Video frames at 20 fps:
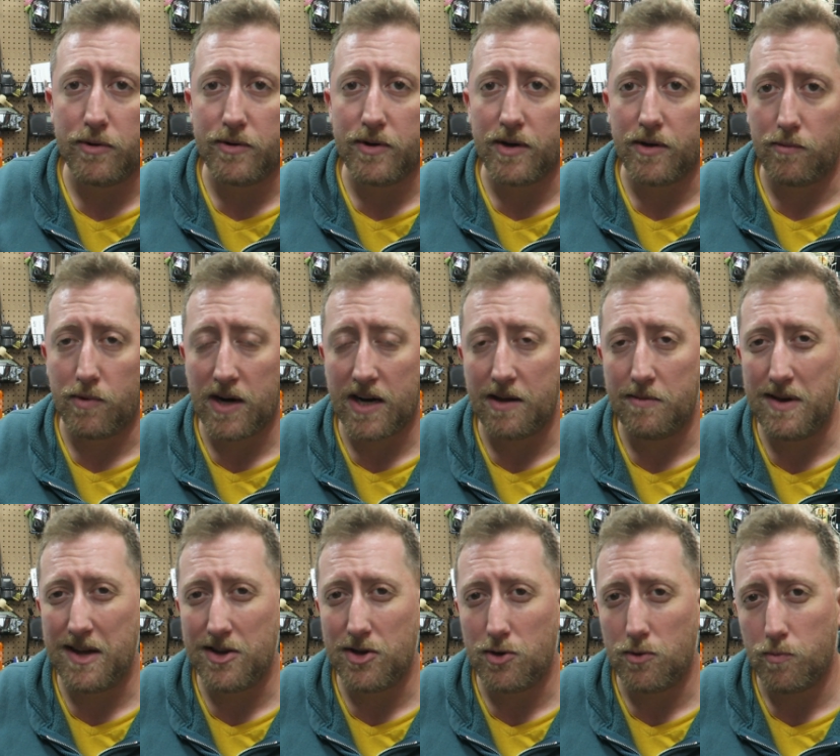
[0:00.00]
would
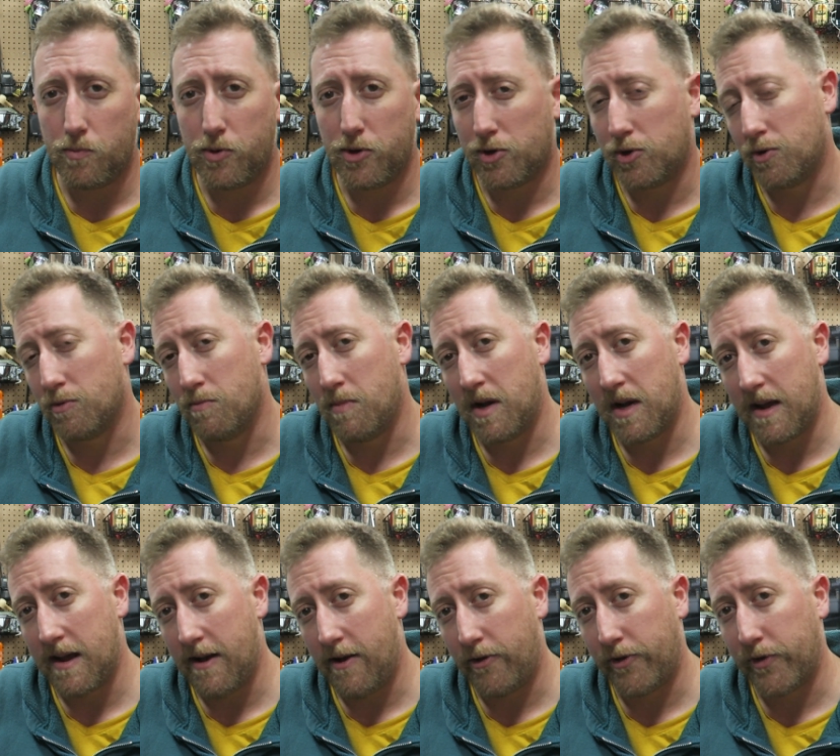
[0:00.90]
recommend you put your
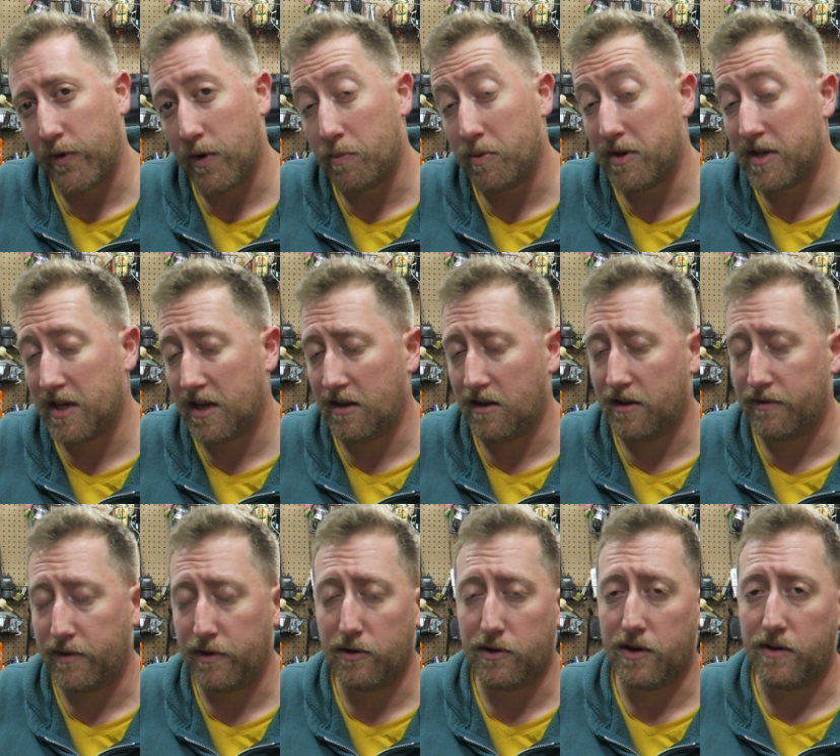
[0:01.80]
money elsewhere,
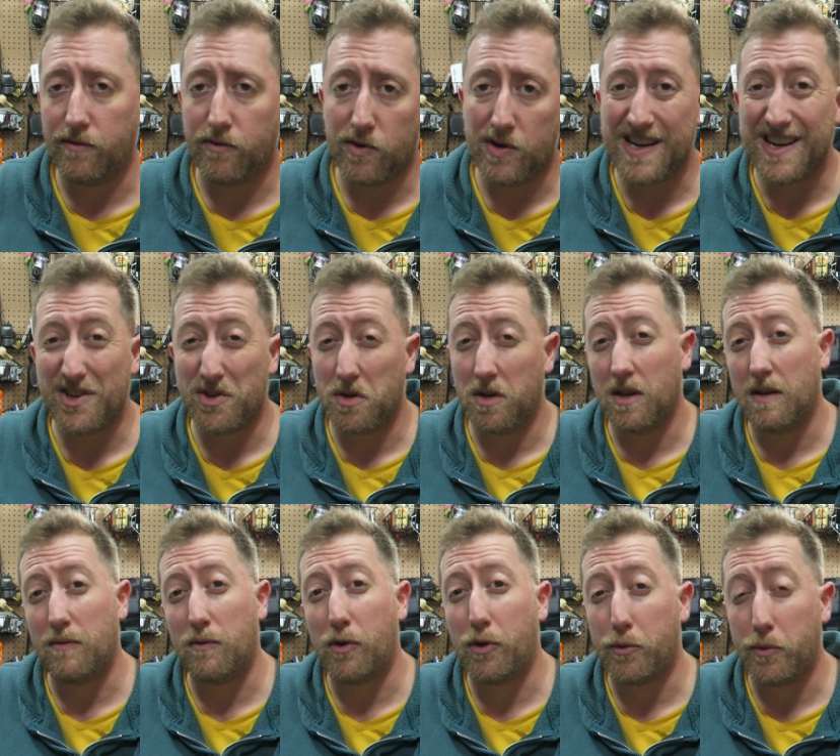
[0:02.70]
particularly if you're looking for an
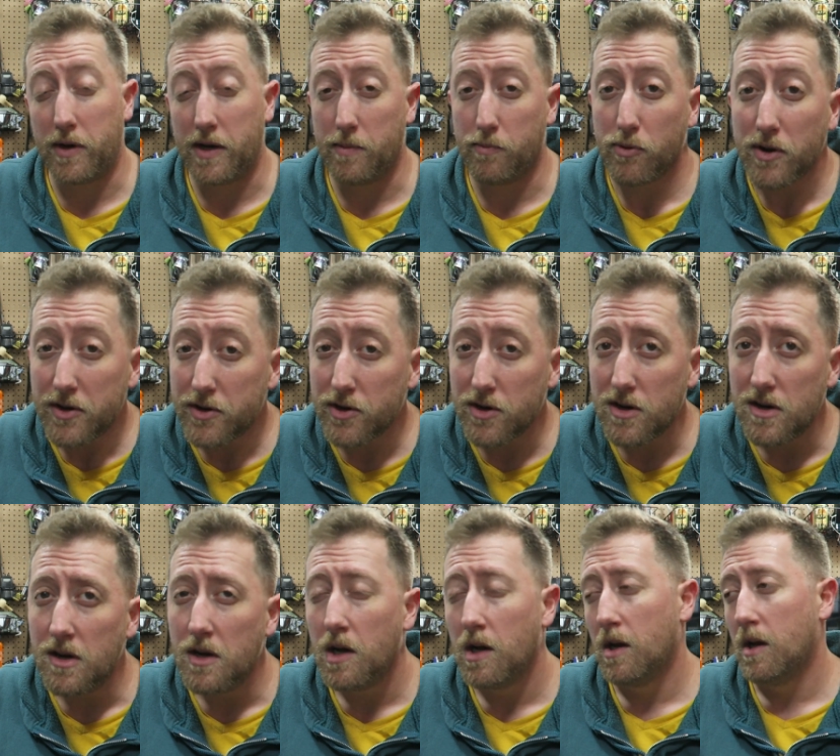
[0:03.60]
entry-level 3D
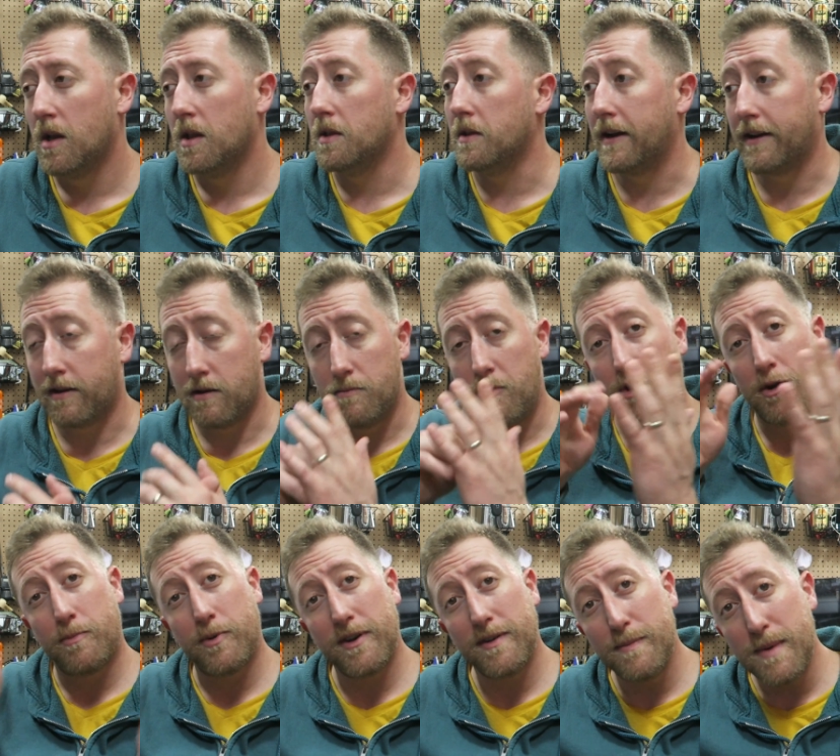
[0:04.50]
printer like the
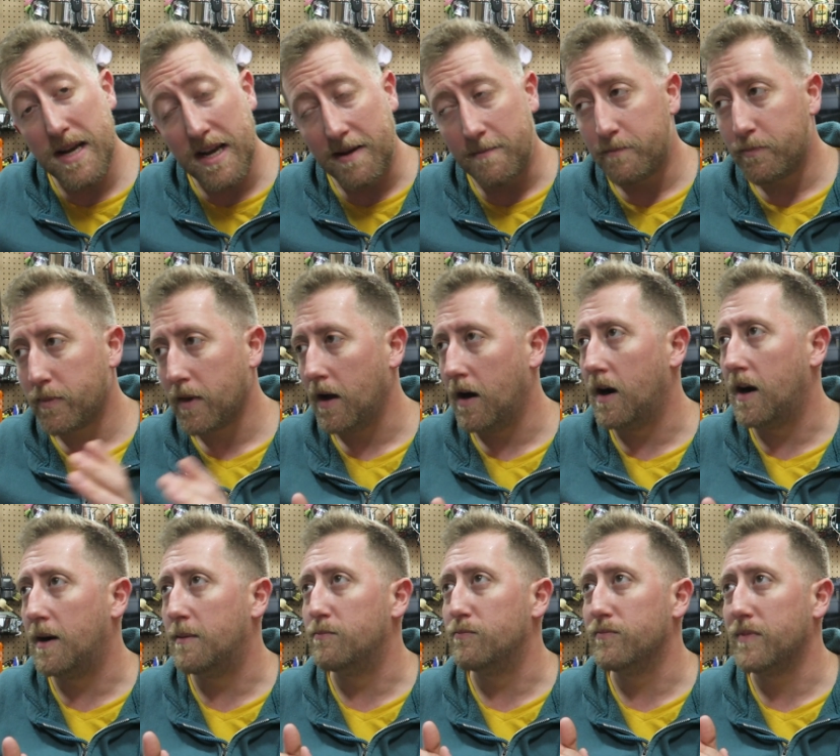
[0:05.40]
Monoprice Mini.
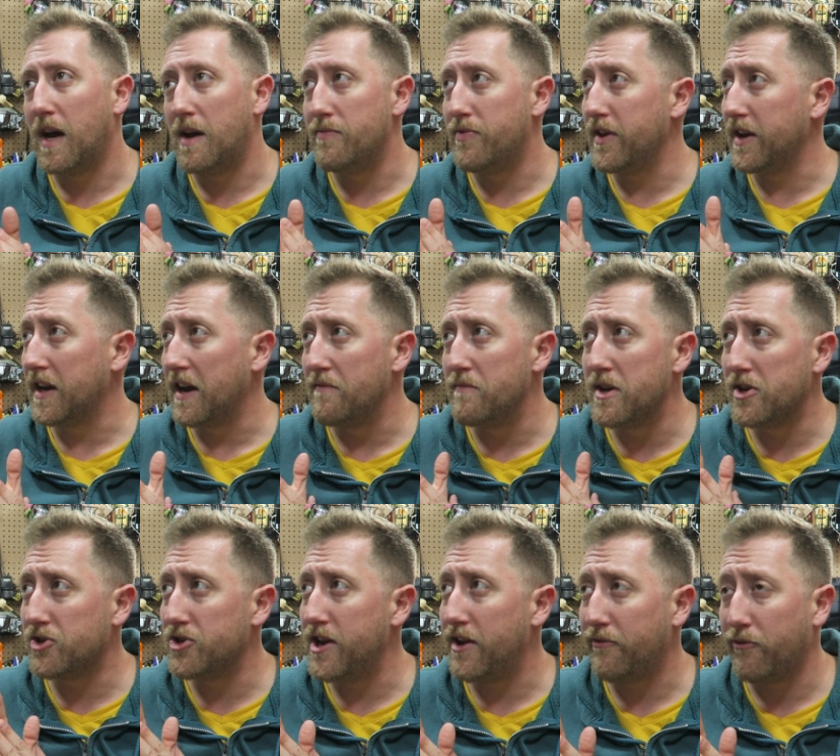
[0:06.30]
I think I
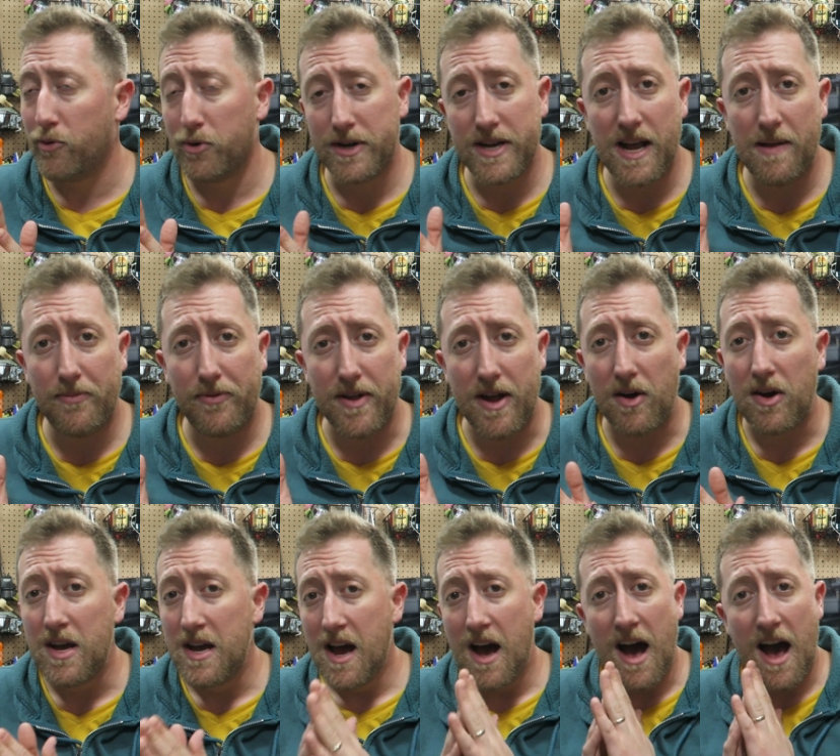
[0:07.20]
mentioned that 4 times
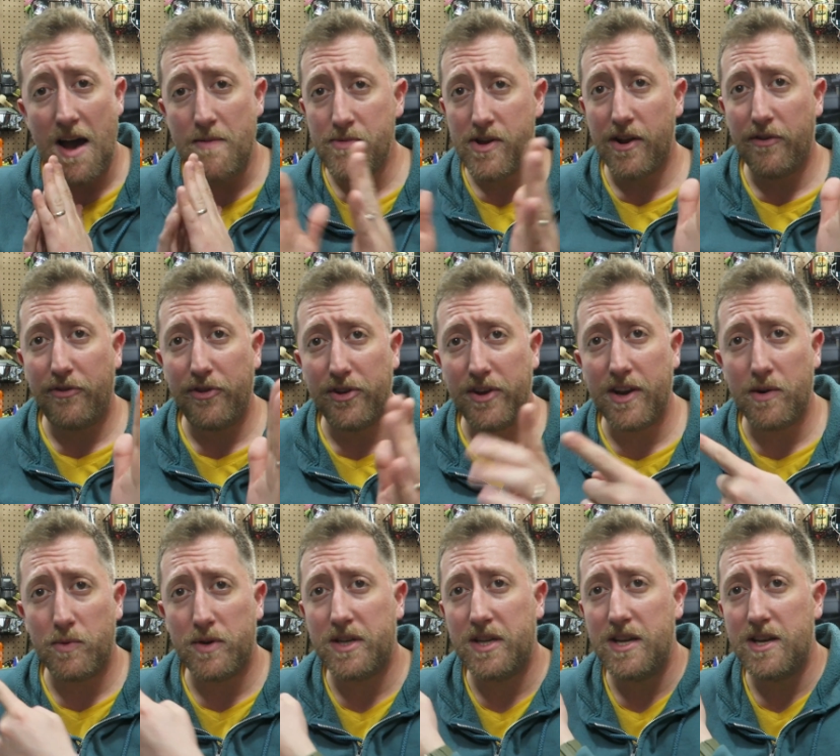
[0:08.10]
now. I'm not
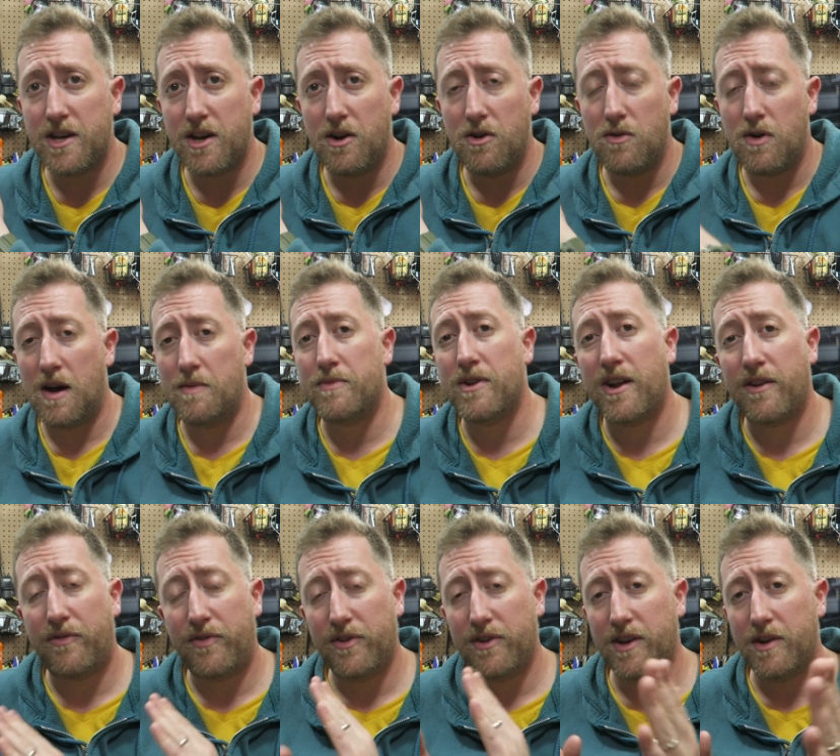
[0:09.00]
affiliated with TIKO, I'm
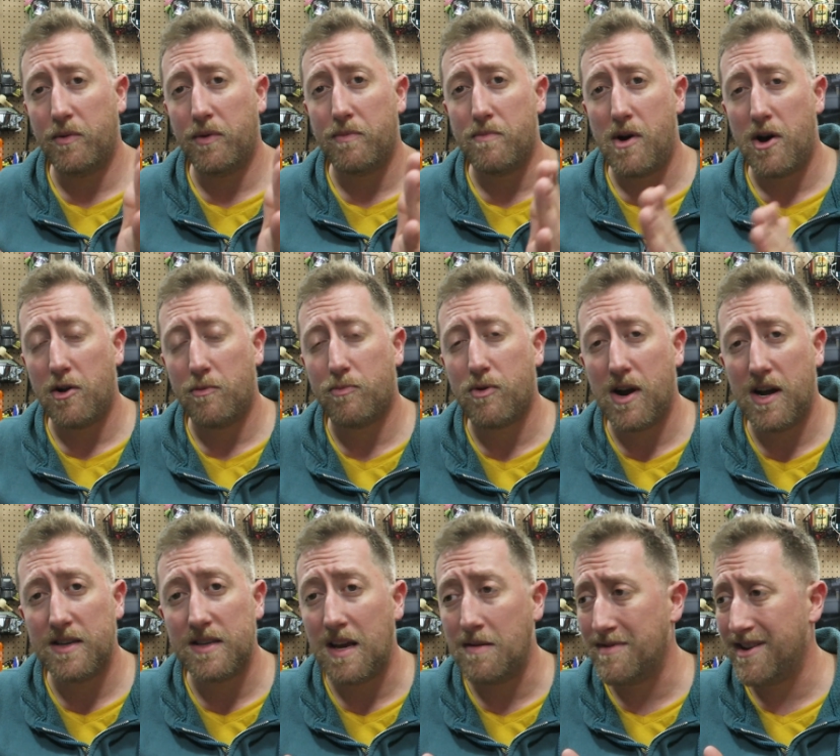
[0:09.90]
not affiliated with
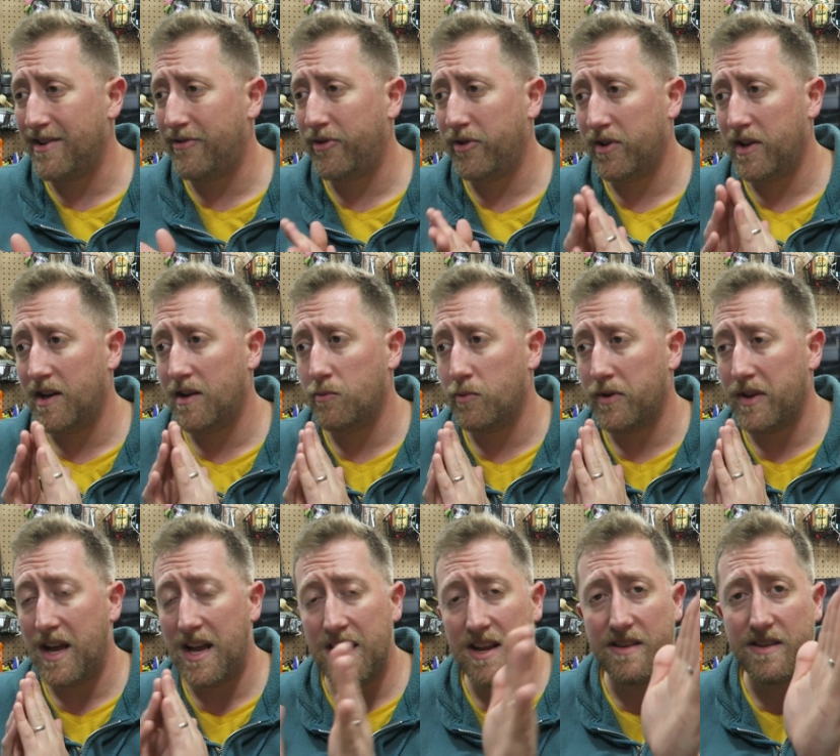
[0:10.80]
Monoprice, I'm not affiliated
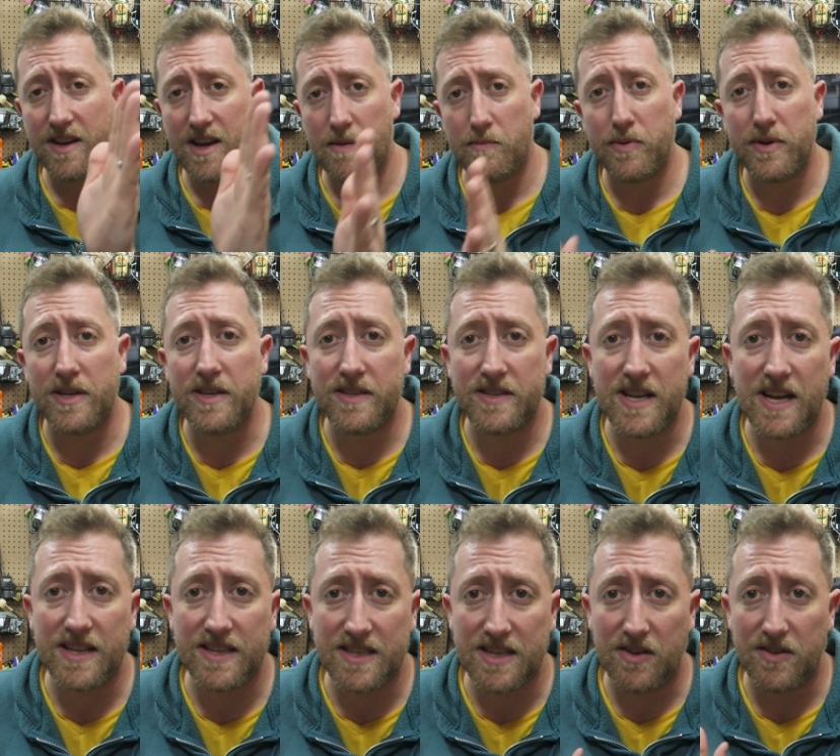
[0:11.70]
with any of the companies
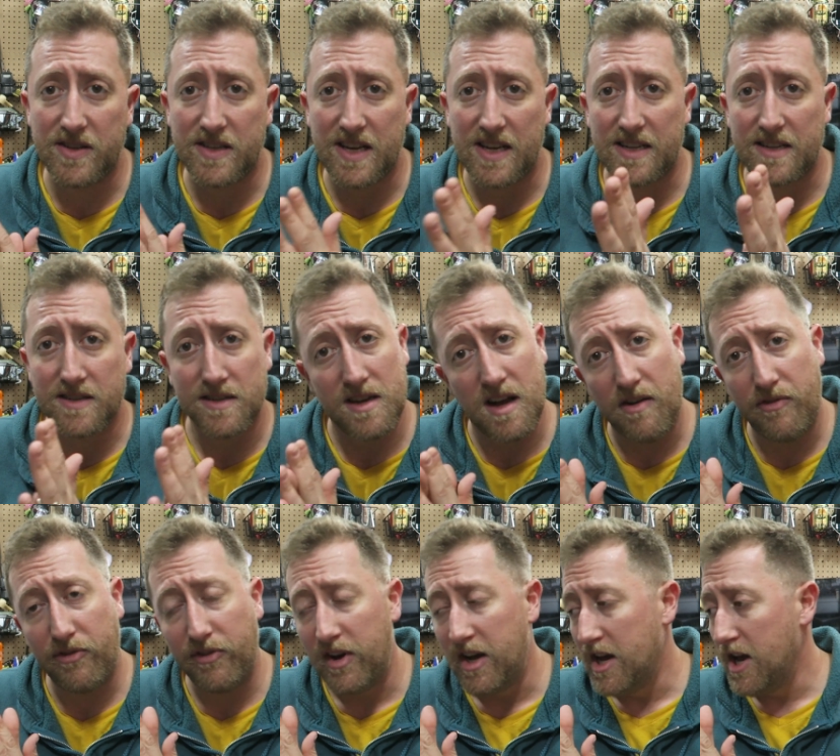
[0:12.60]
that sell this kind of
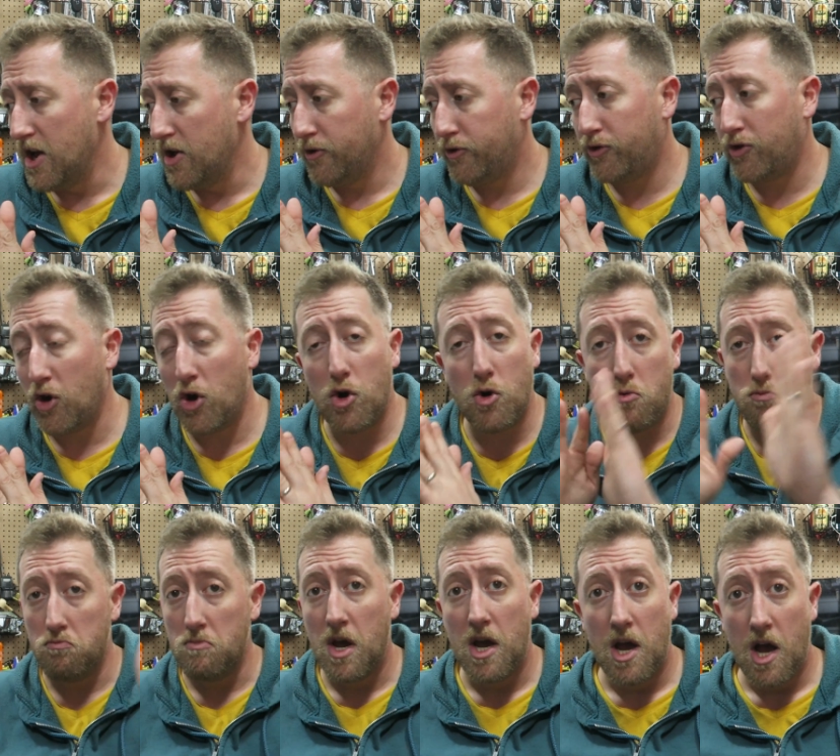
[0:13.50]
stuff.
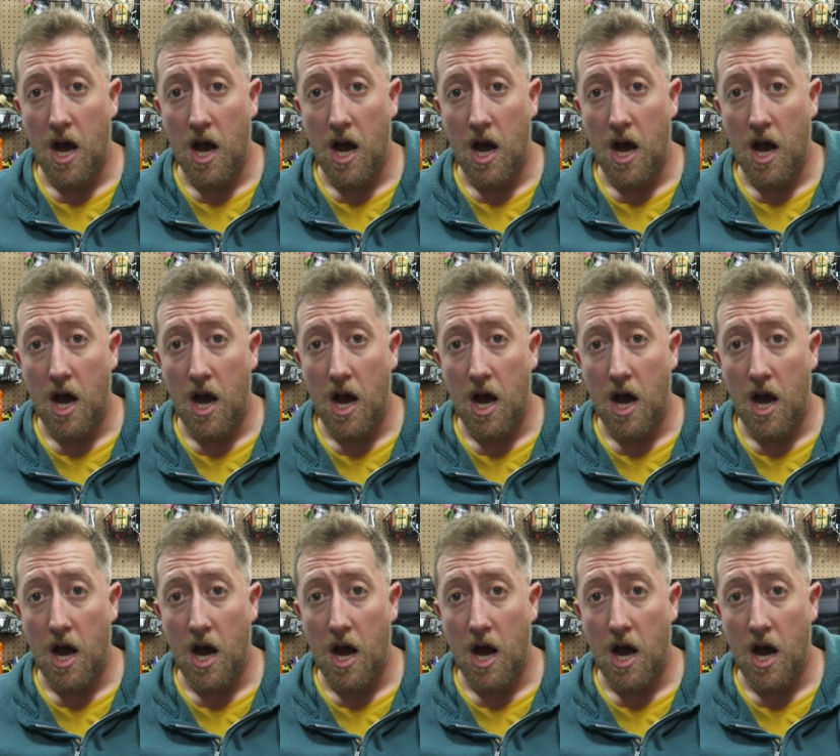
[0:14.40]
So